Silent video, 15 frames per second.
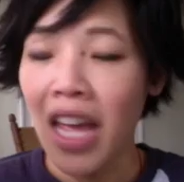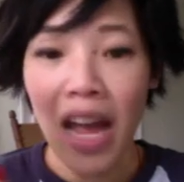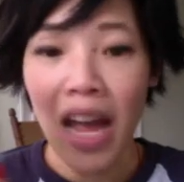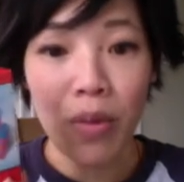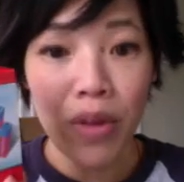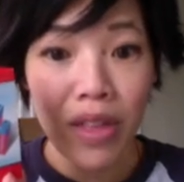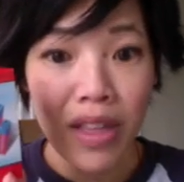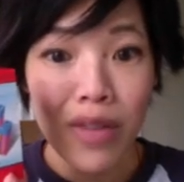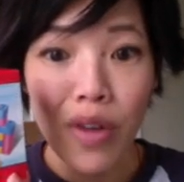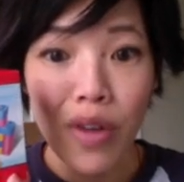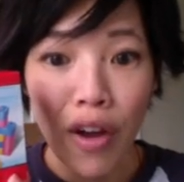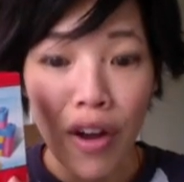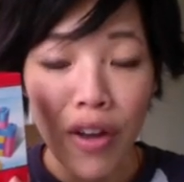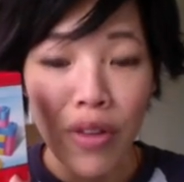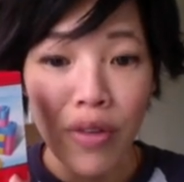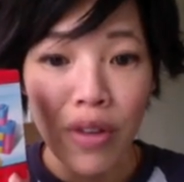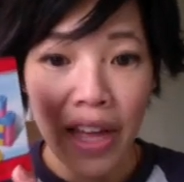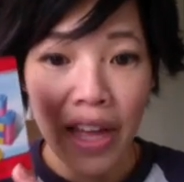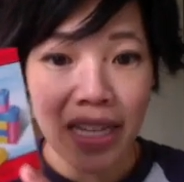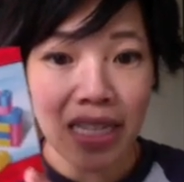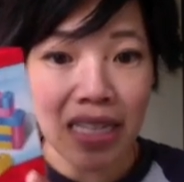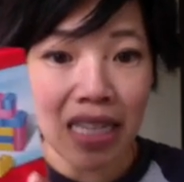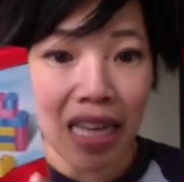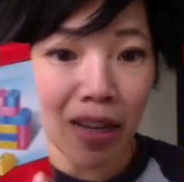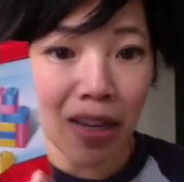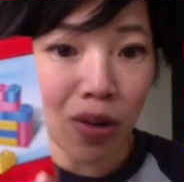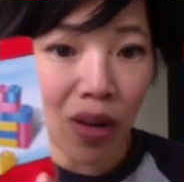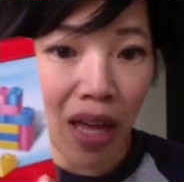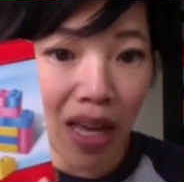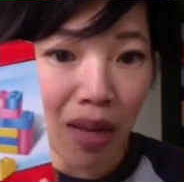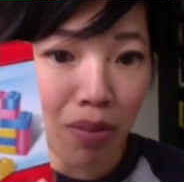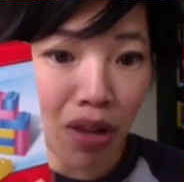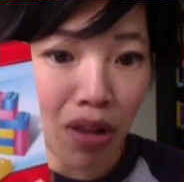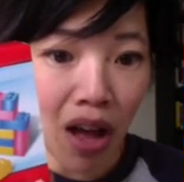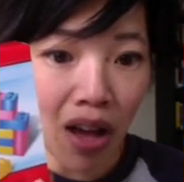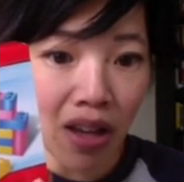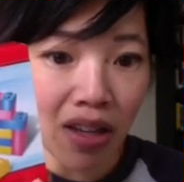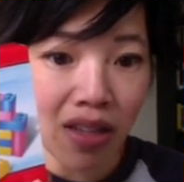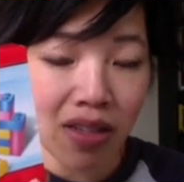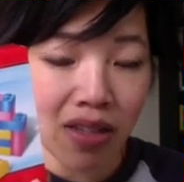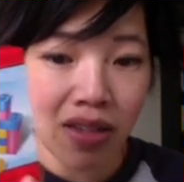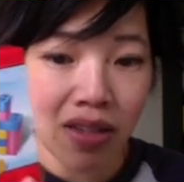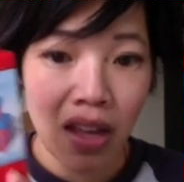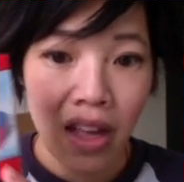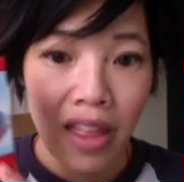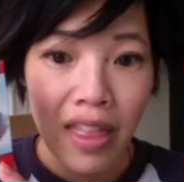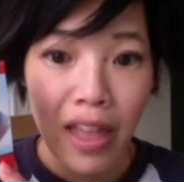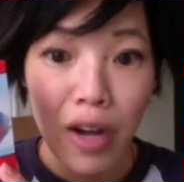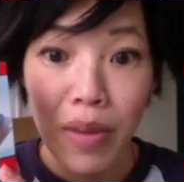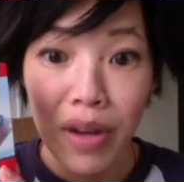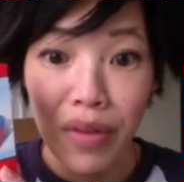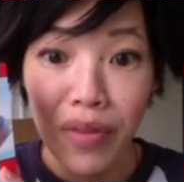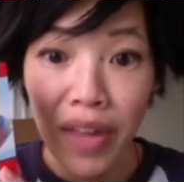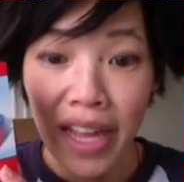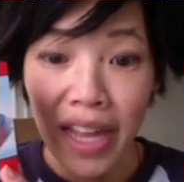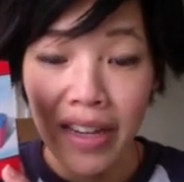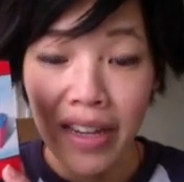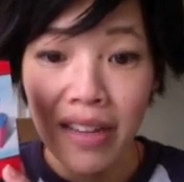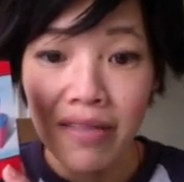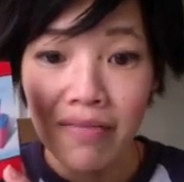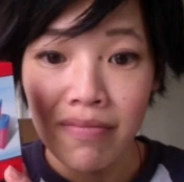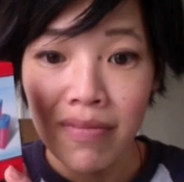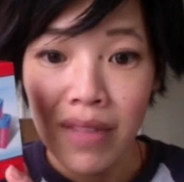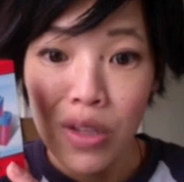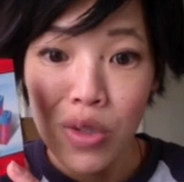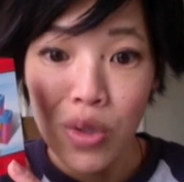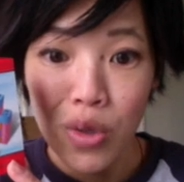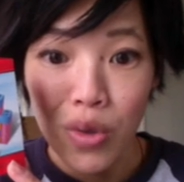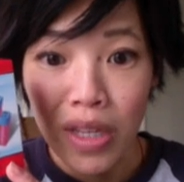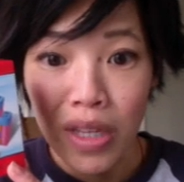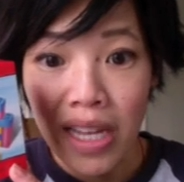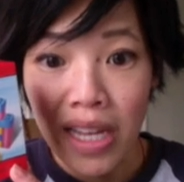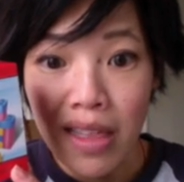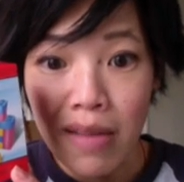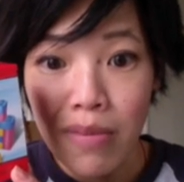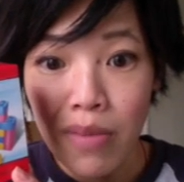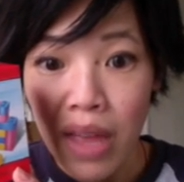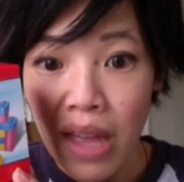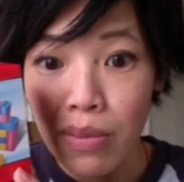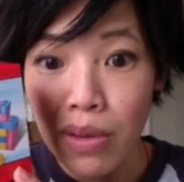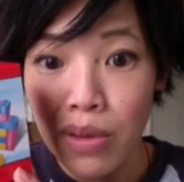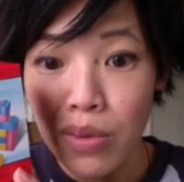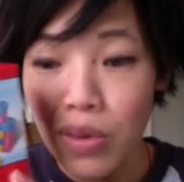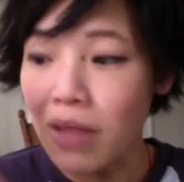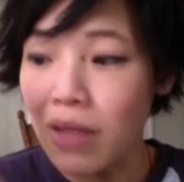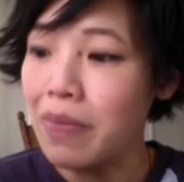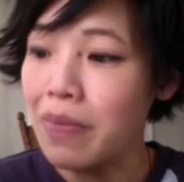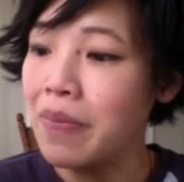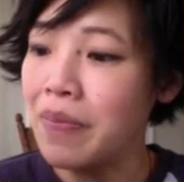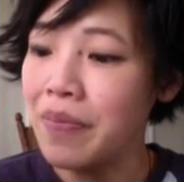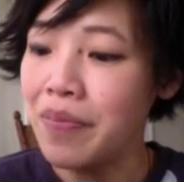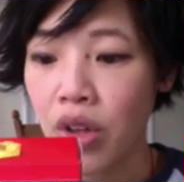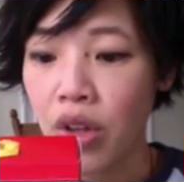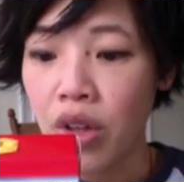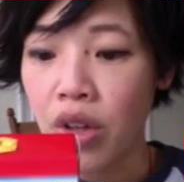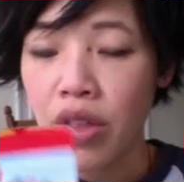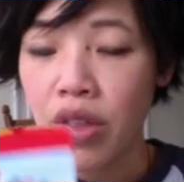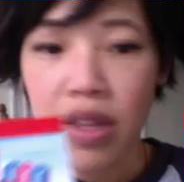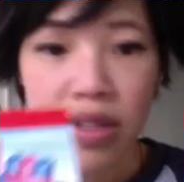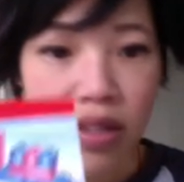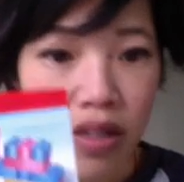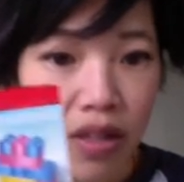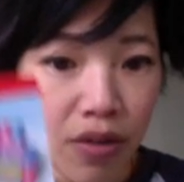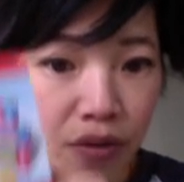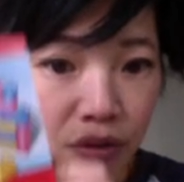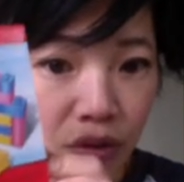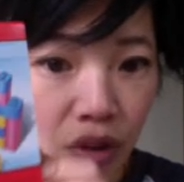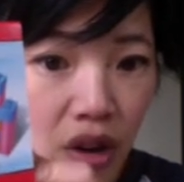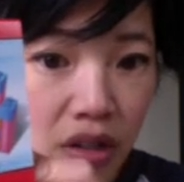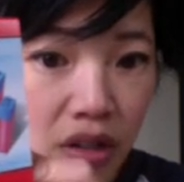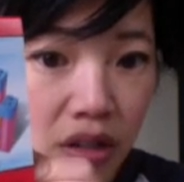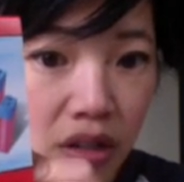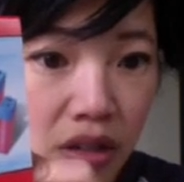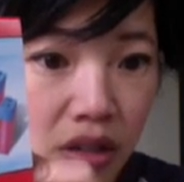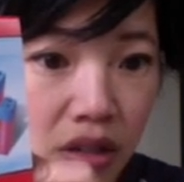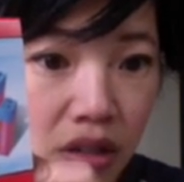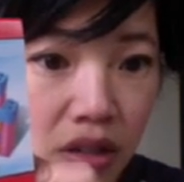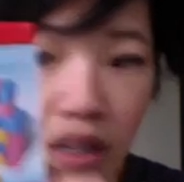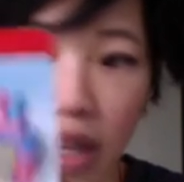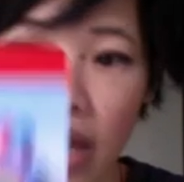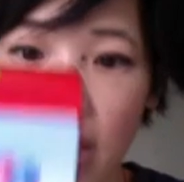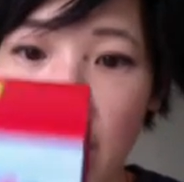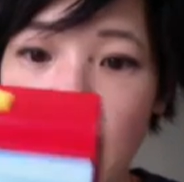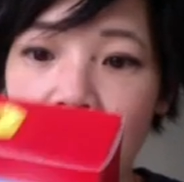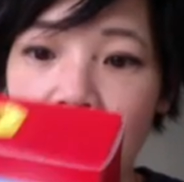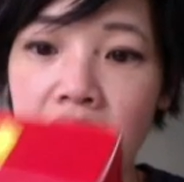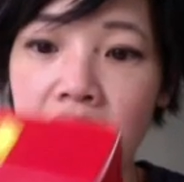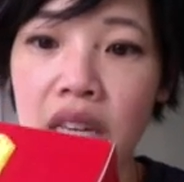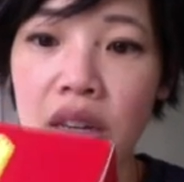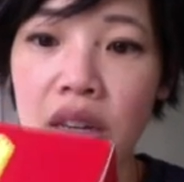And what these are, they're like Lego-like blocks that are made of candy, so you can eat them and build with them. This is the front, and